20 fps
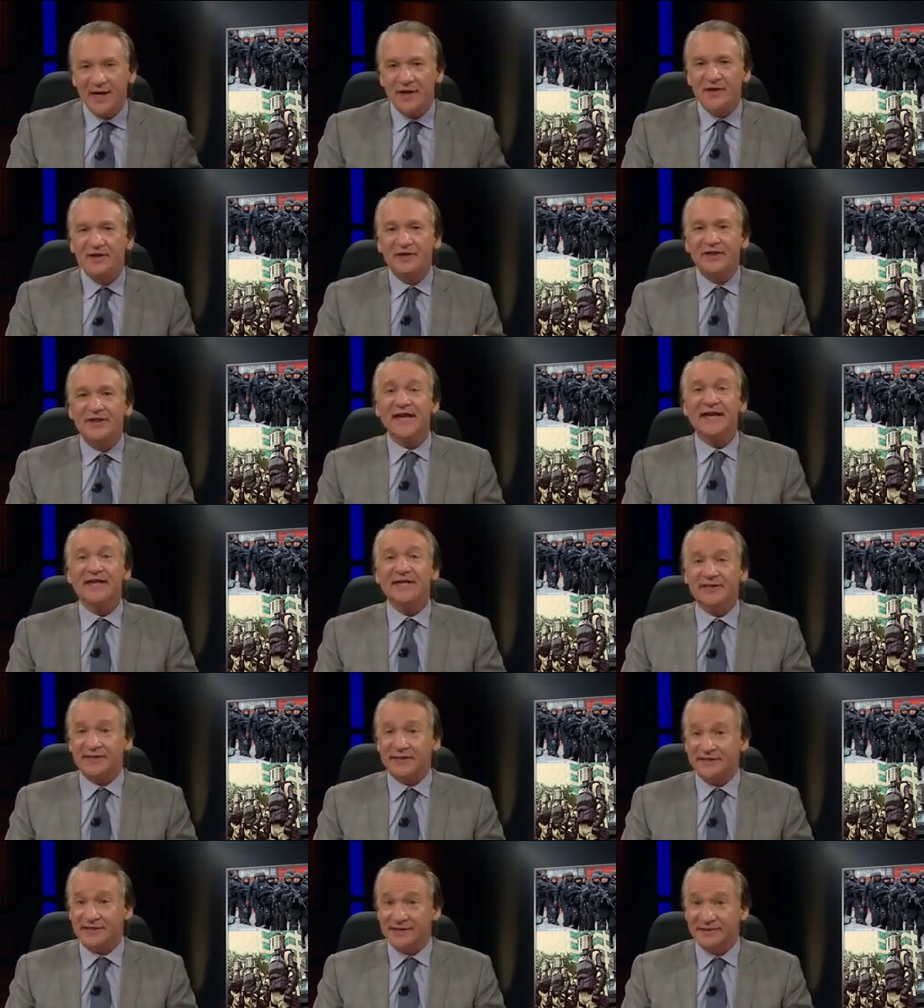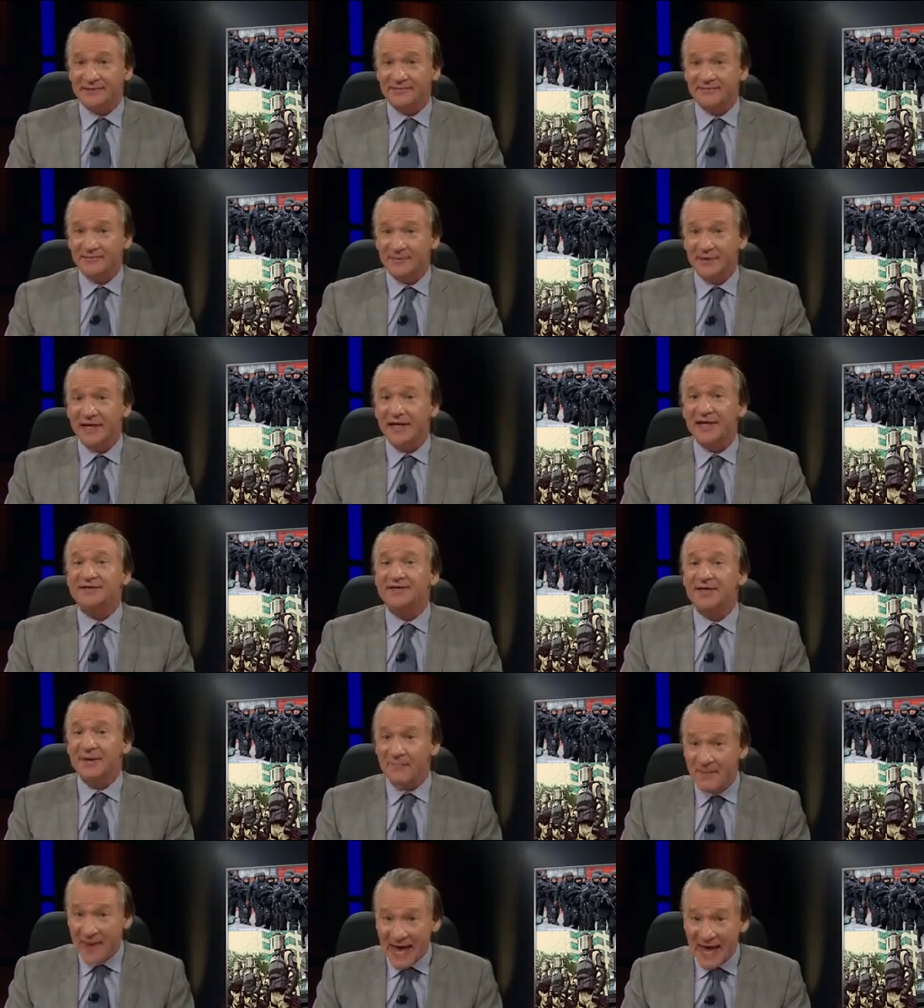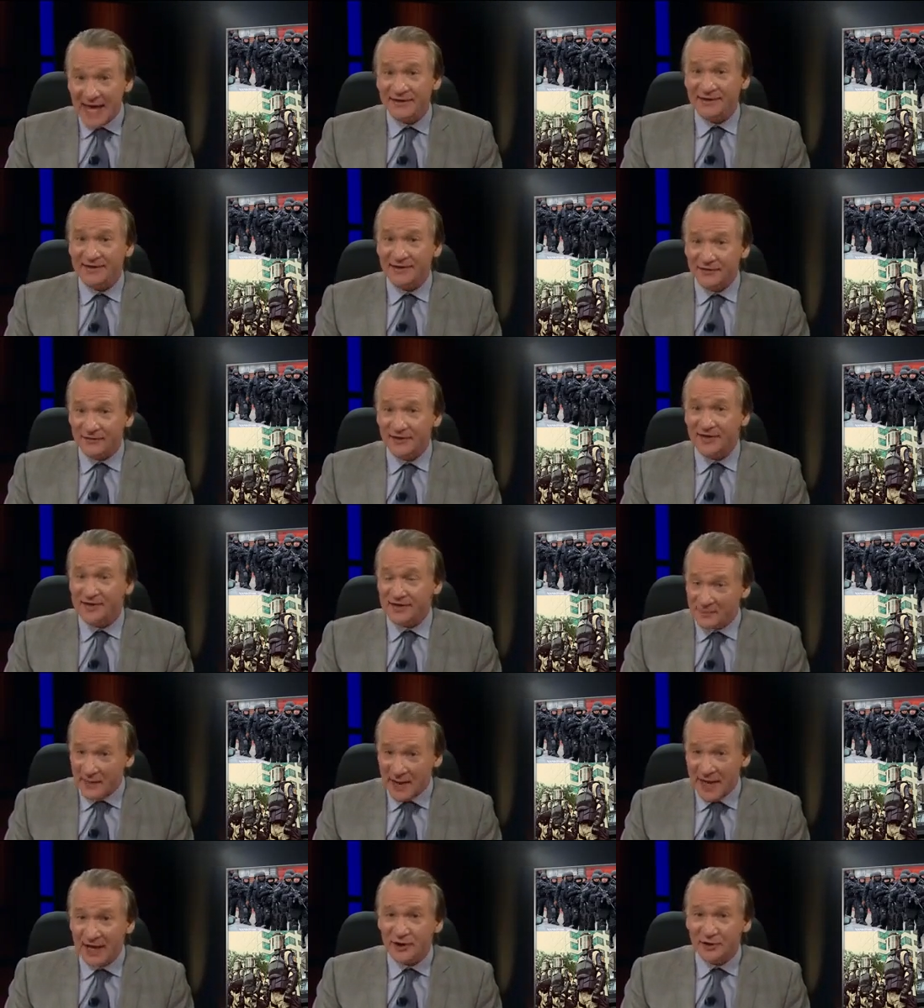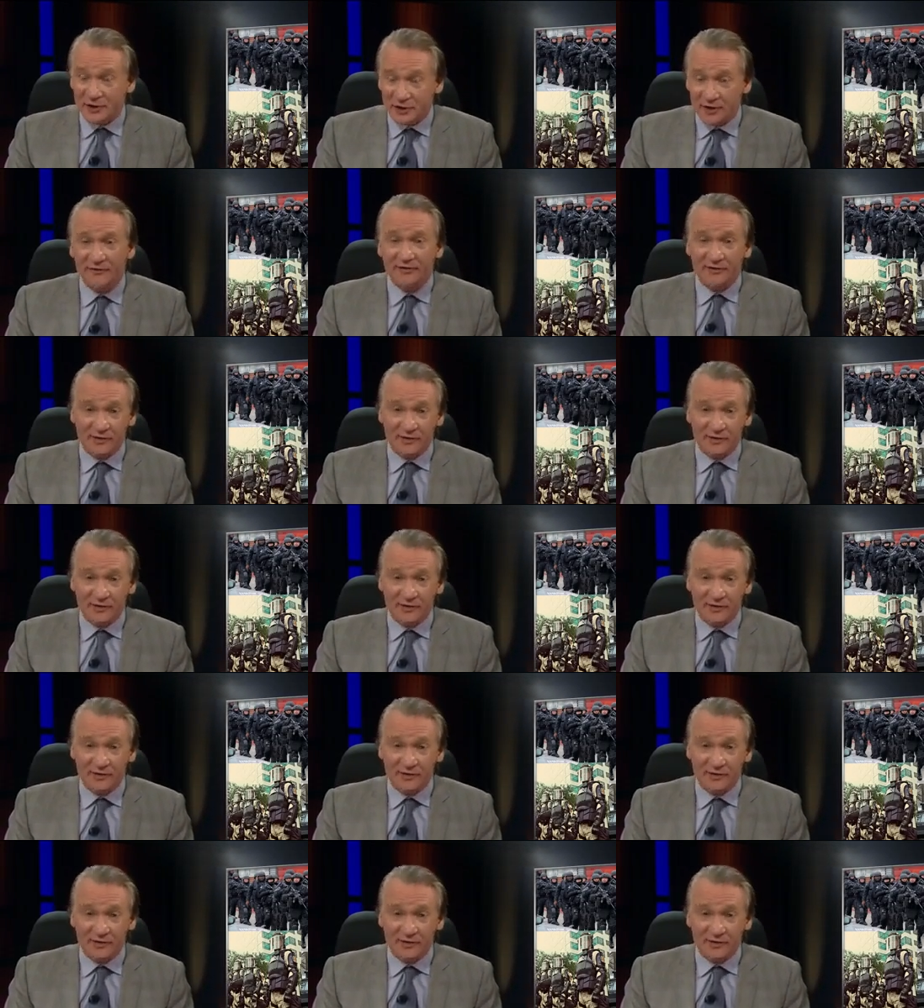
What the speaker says: This is the massive expansion of